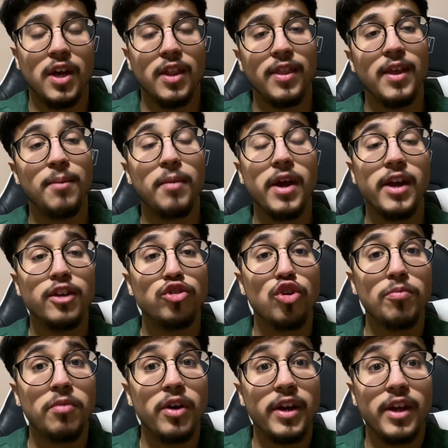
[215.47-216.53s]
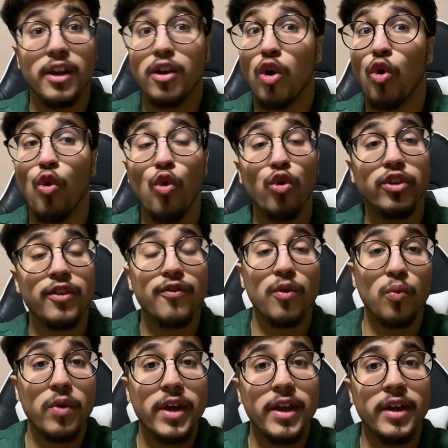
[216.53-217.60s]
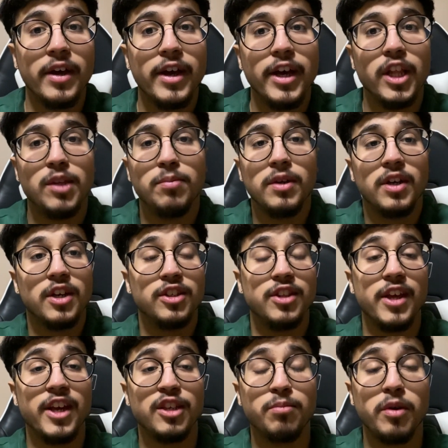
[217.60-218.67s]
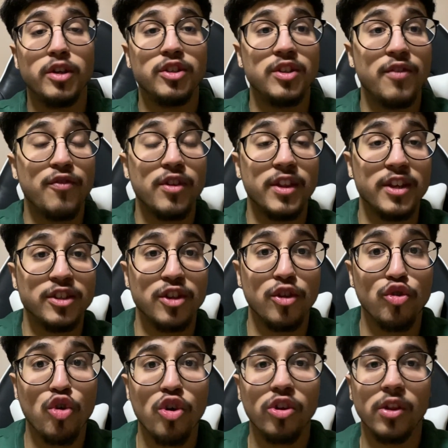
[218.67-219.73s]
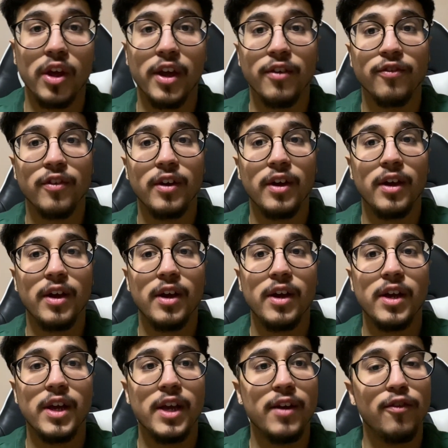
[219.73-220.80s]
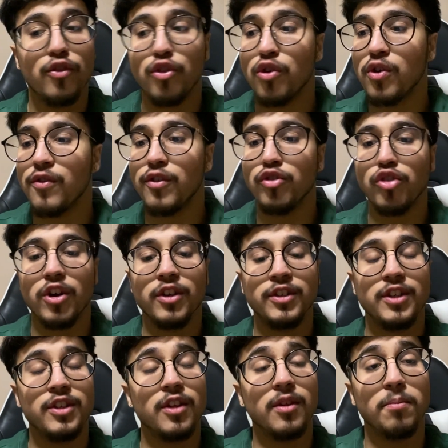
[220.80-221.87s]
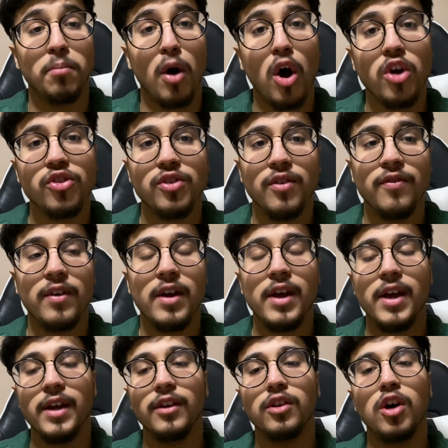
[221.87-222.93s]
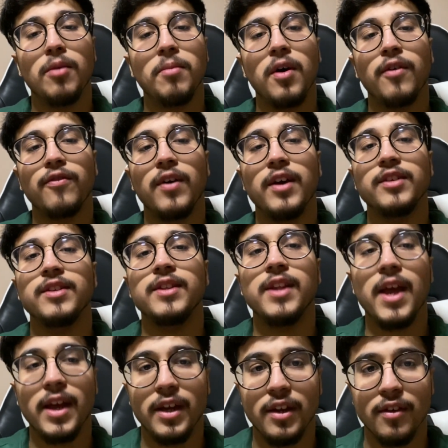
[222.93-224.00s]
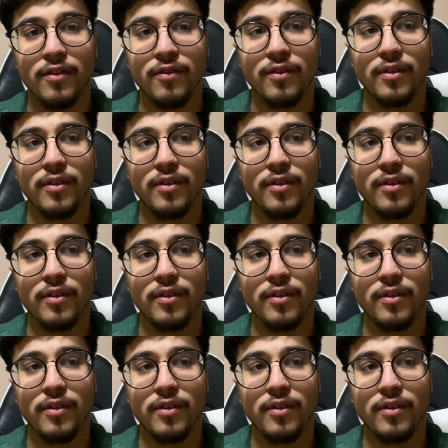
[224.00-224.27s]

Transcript: they might interpret it in a whole different way it's because they experience different things in their life even though if you're trying to say something positive it come off as negative